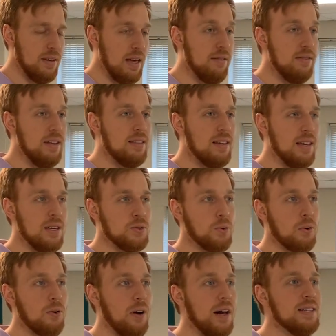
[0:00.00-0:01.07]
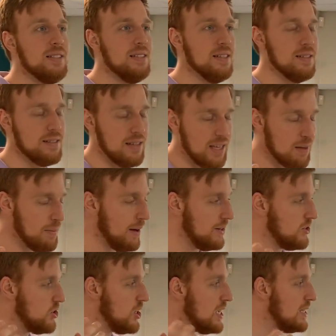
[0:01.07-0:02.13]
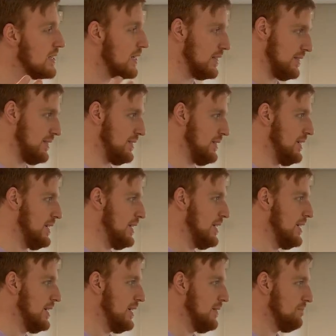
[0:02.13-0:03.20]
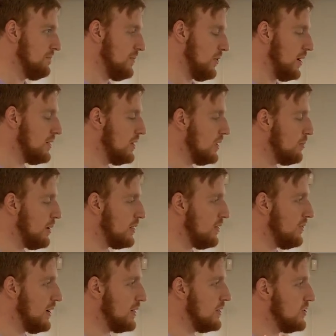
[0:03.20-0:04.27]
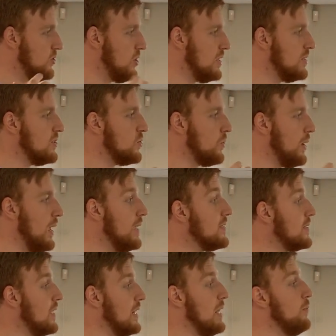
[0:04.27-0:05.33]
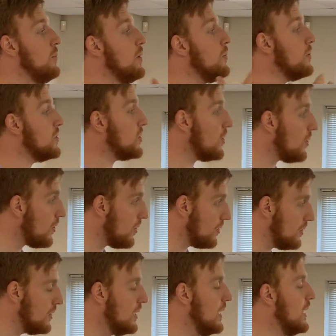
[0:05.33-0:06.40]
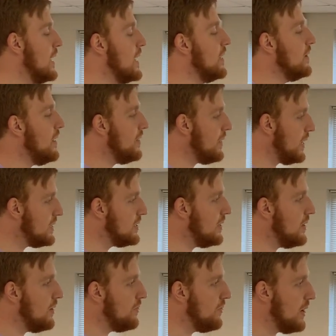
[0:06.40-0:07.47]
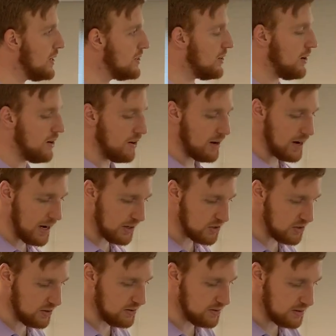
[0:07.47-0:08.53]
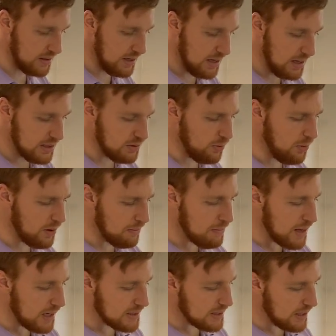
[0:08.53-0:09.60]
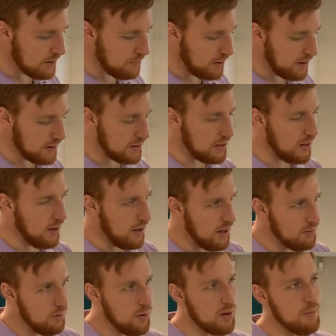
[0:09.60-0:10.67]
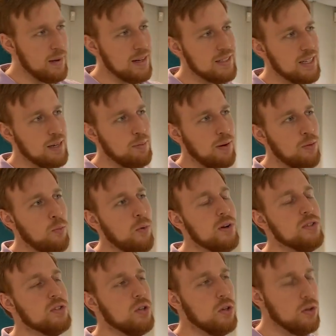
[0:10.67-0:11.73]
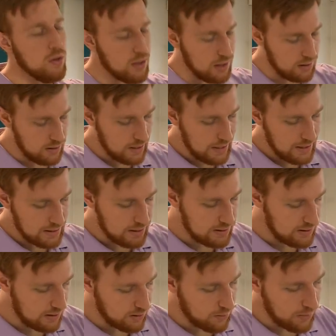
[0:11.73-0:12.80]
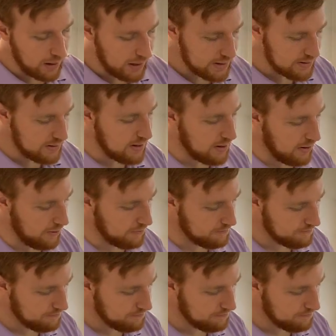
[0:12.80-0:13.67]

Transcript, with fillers: heavenly things, where Christ is. Think about Jesus. Right? Think about the fact that Jesus reigns and that he will return, and allow that to affect our actions. So we want to meditate upon God. We want to meditate upon what is good, to set our minds there.